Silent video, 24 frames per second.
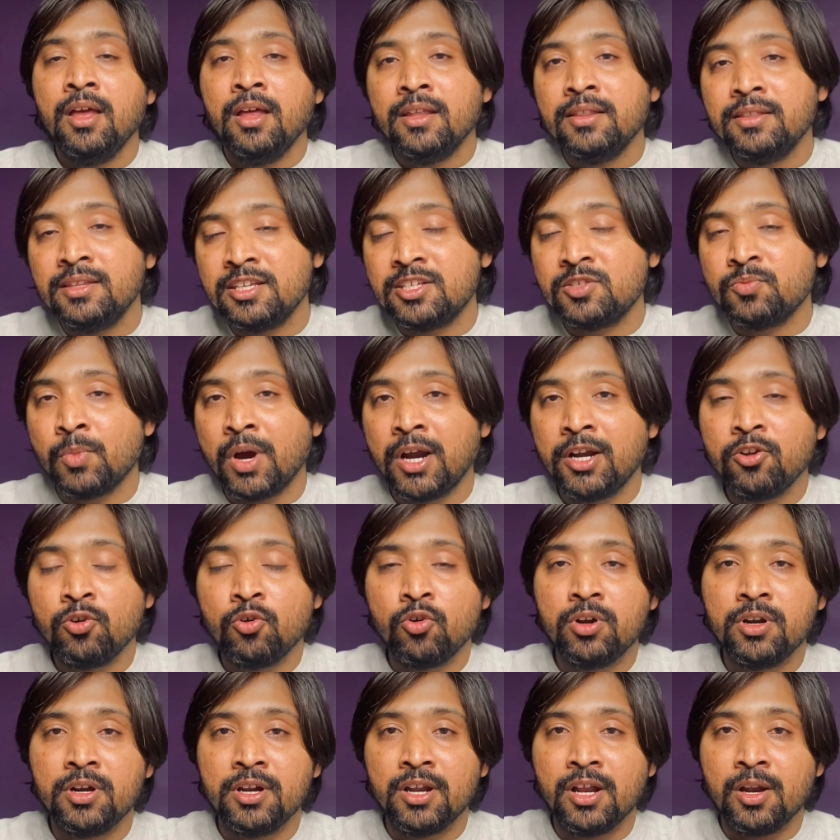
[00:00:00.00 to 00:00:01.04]
These
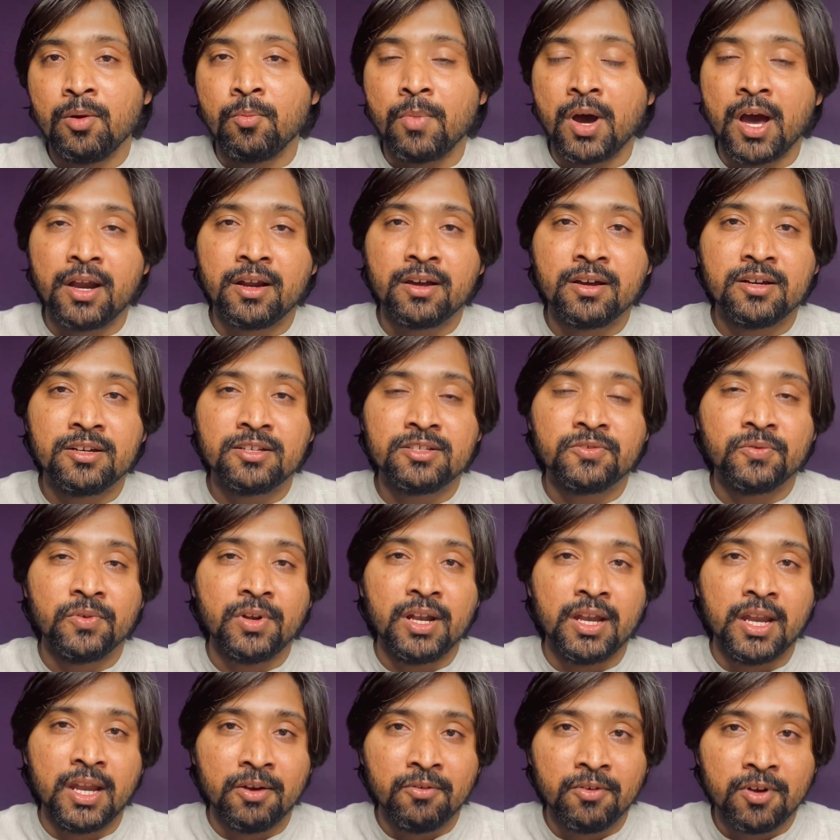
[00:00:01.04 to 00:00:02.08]
mitochondrial markers will
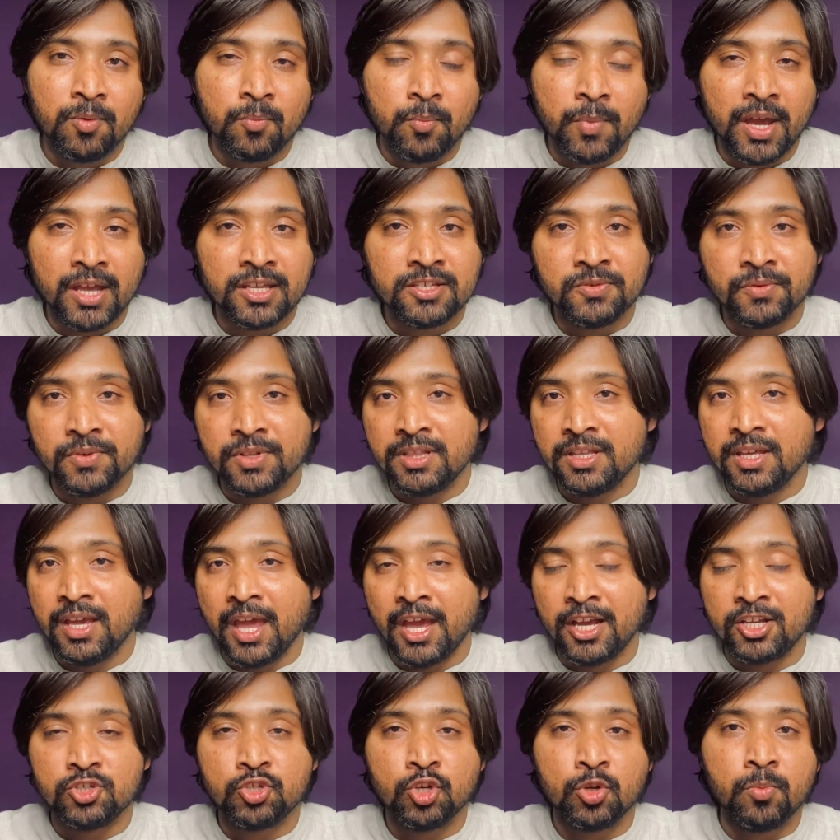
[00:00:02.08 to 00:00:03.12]
never match with the
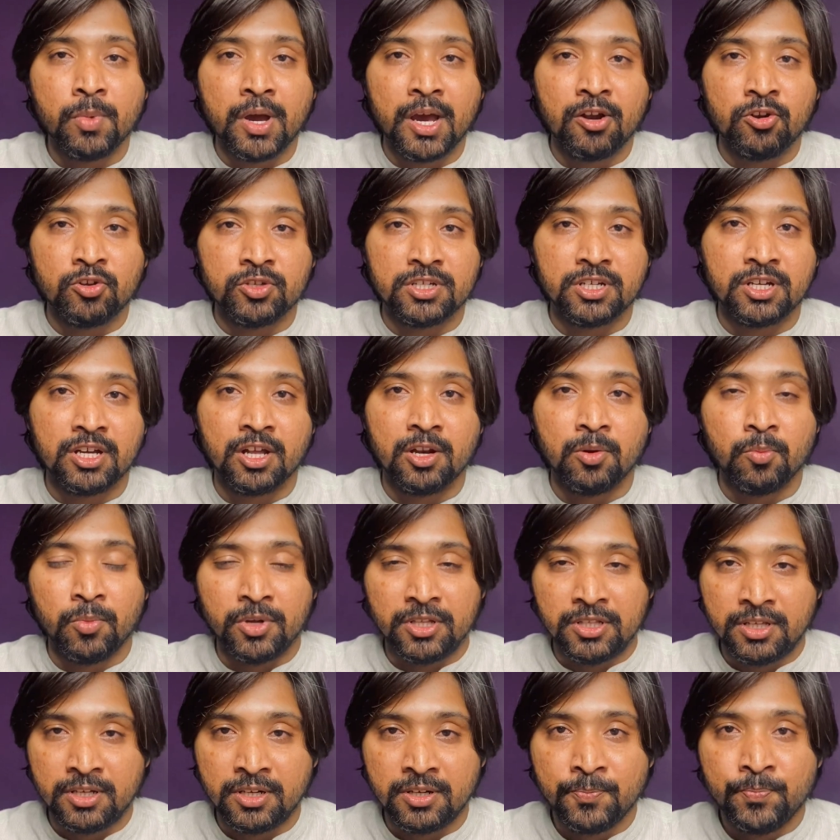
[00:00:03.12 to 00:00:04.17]
actual biological
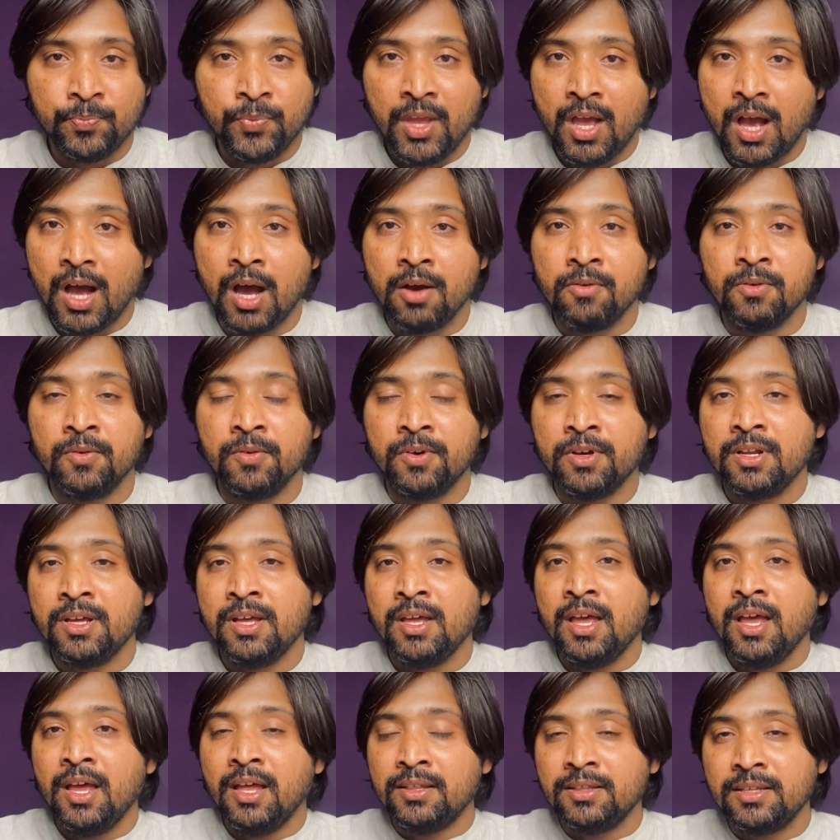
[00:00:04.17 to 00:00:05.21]
mother. However,
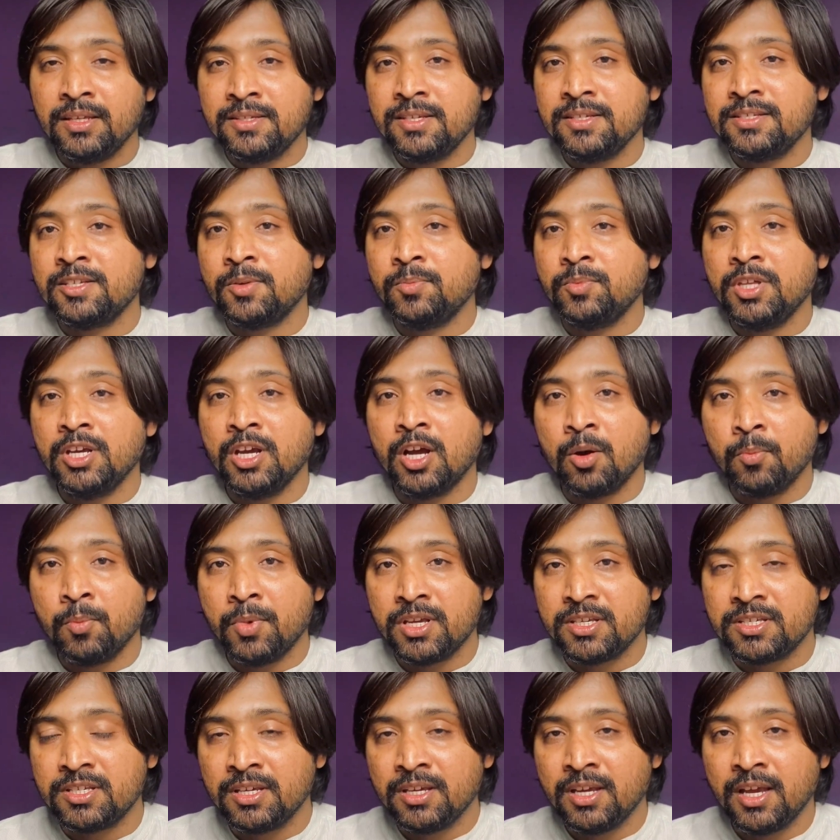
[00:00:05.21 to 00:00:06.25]
this is something
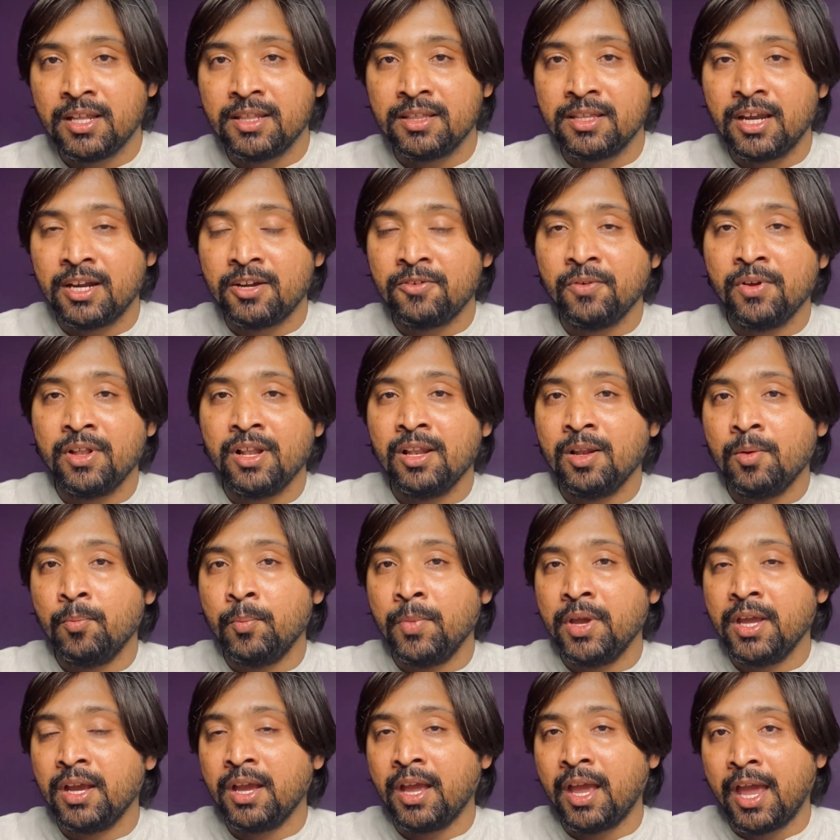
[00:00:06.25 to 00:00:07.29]
amazing and that will
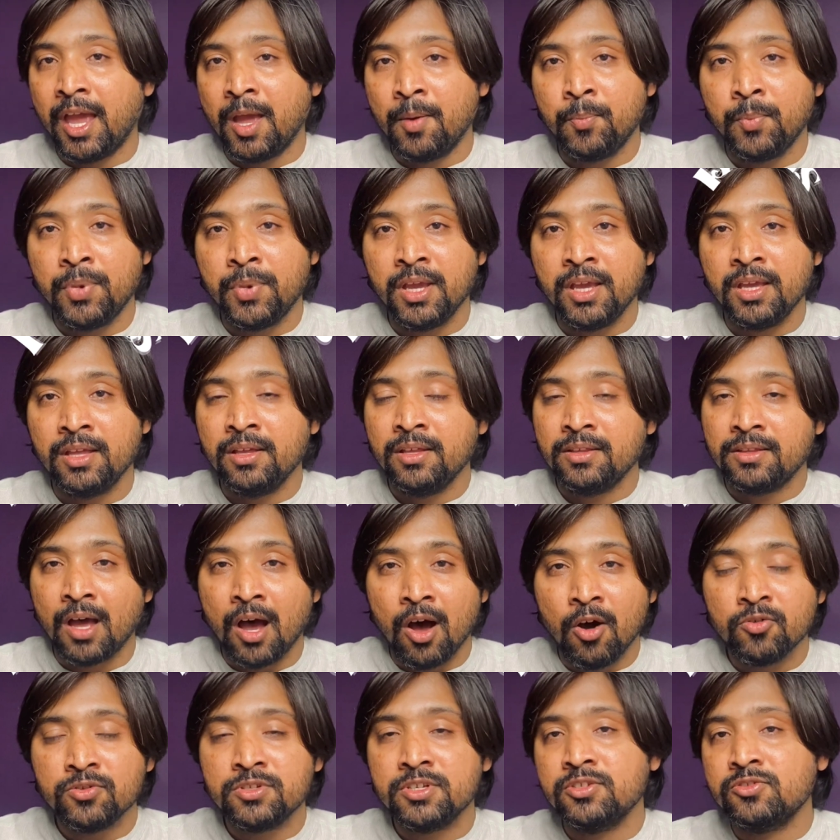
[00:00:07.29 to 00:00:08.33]
make happy
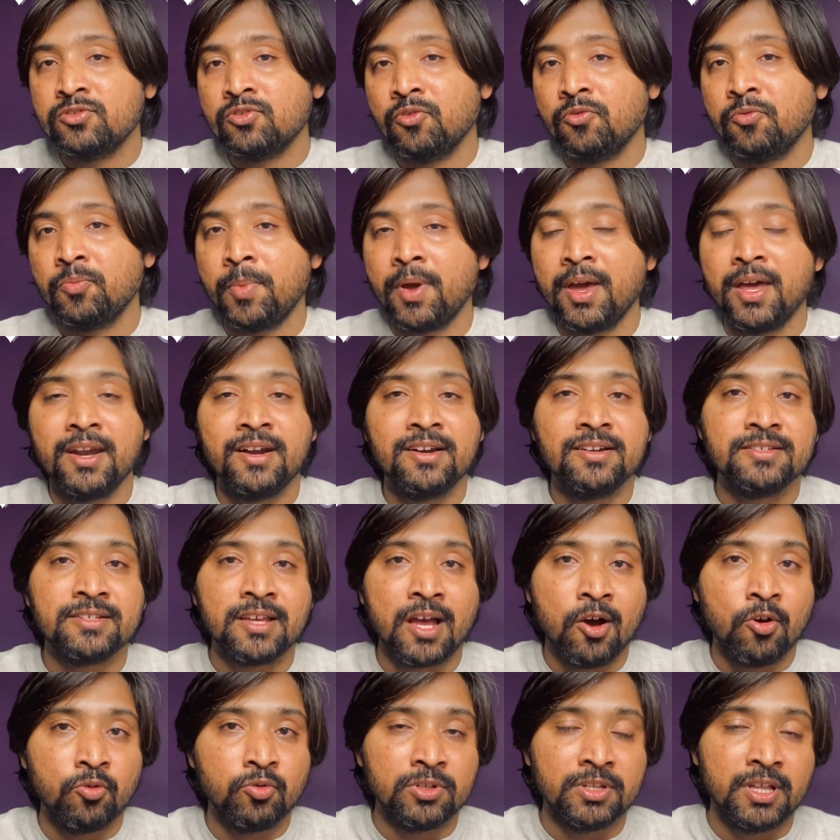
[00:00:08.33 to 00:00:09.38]
thousands of parents
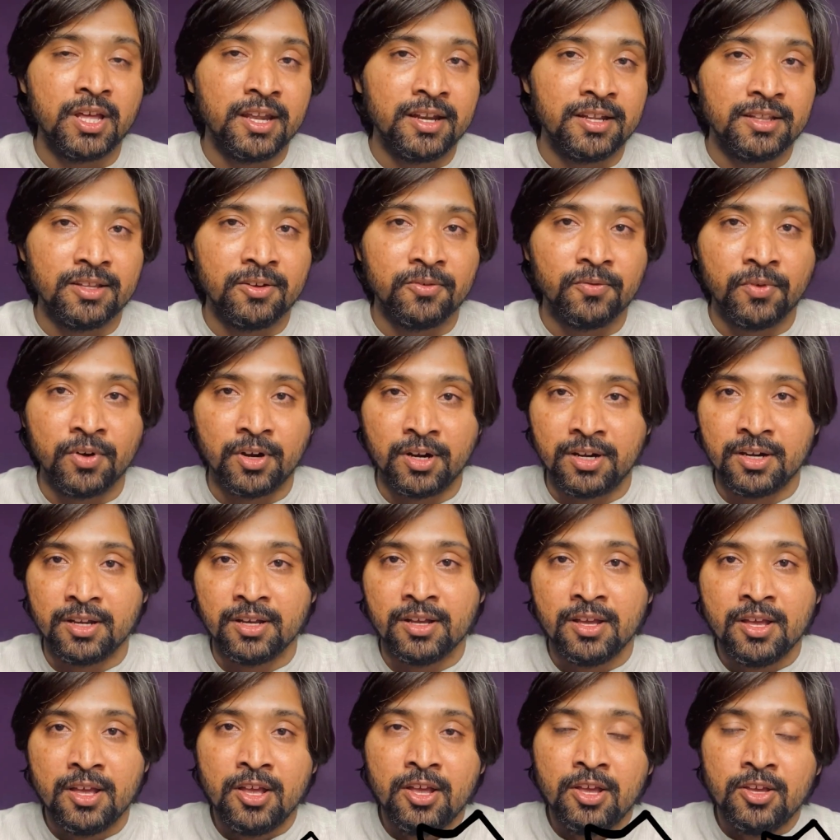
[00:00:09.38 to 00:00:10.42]
out there in the world.
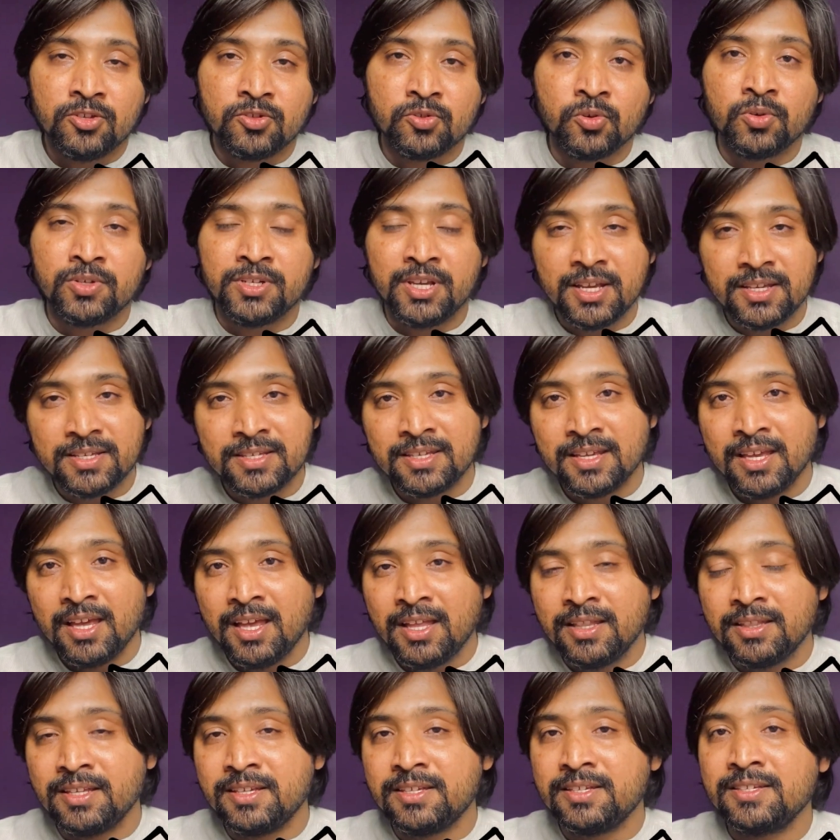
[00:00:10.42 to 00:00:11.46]
So yes,
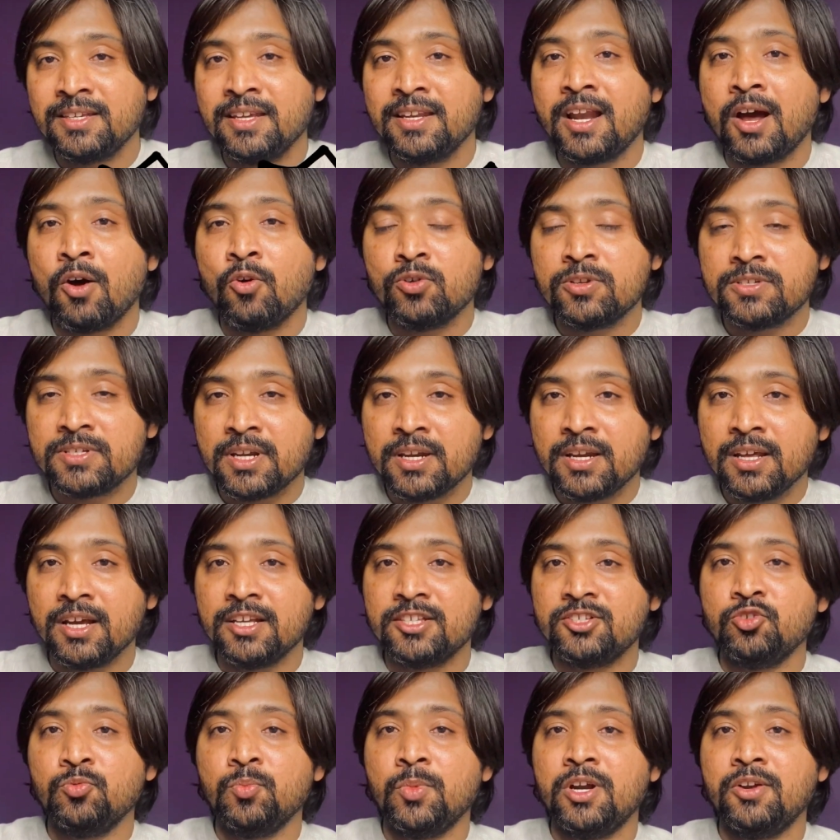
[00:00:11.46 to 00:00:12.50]
this is an outstanding
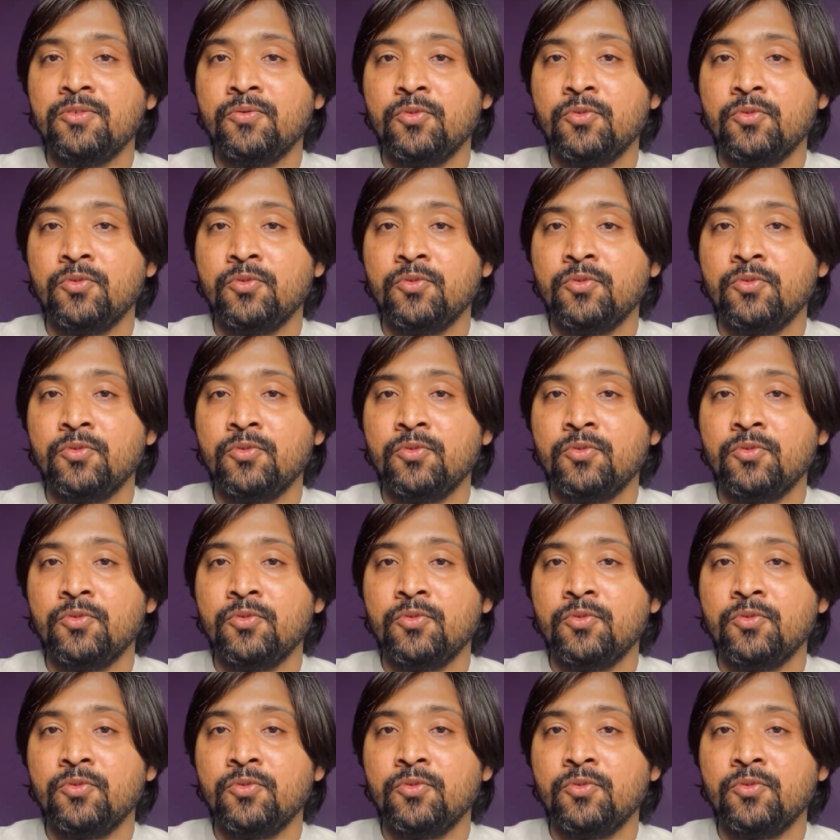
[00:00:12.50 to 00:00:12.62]
achievement